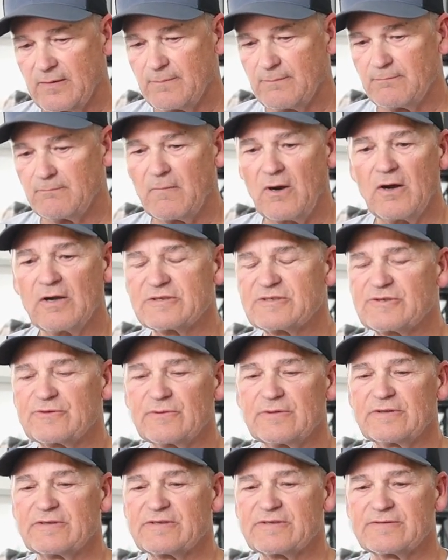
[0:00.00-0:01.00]

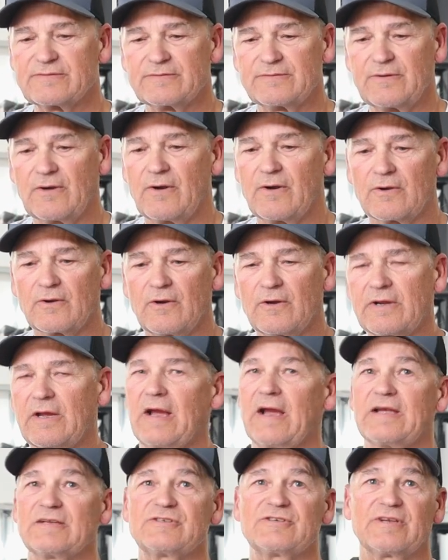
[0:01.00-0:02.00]
monstrous doggone
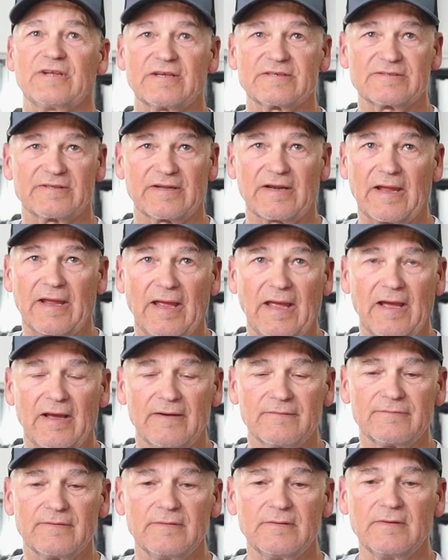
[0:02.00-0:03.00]
ice chest that I
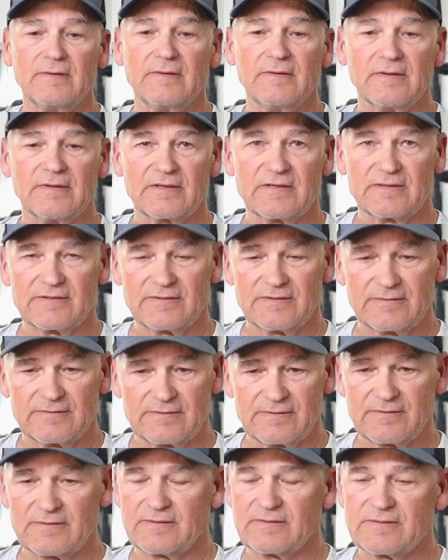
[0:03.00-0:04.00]
have
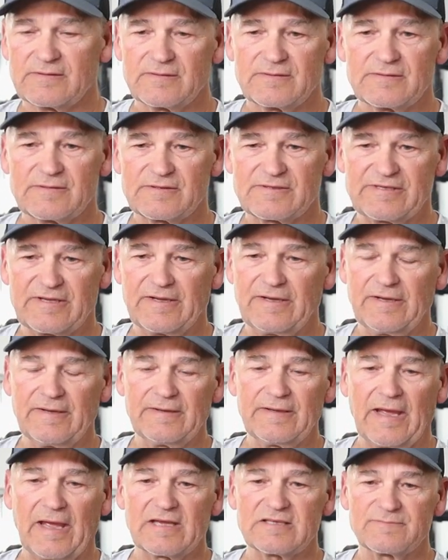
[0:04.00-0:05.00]

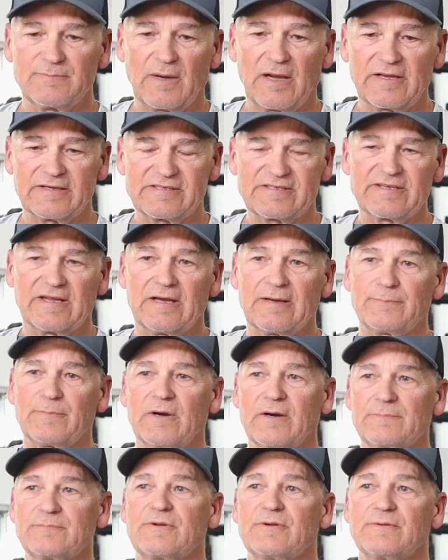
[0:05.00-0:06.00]
sitting as my step
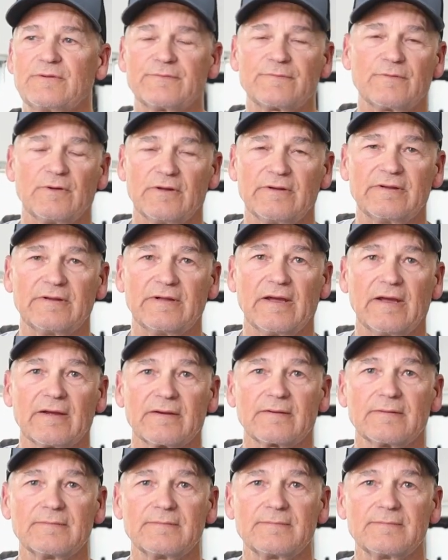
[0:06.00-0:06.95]
up to the front deck.